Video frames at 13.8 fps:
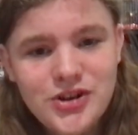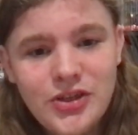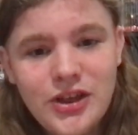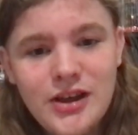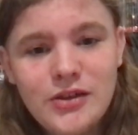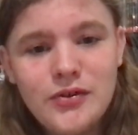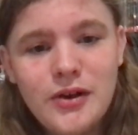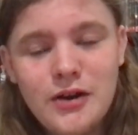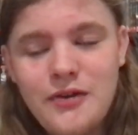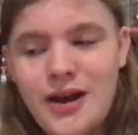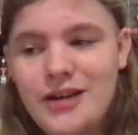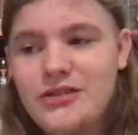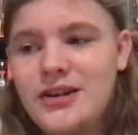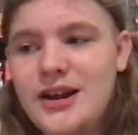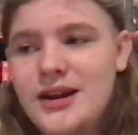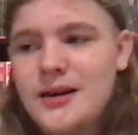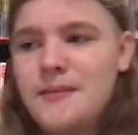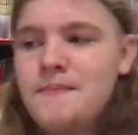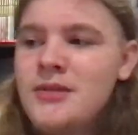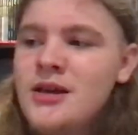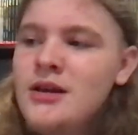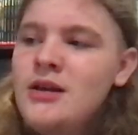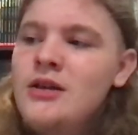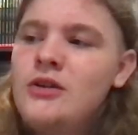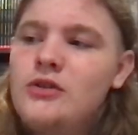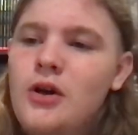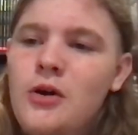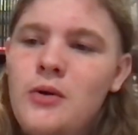I think is very fascinating.
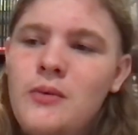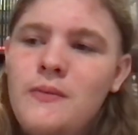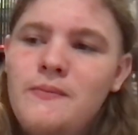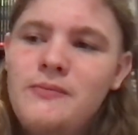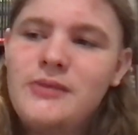So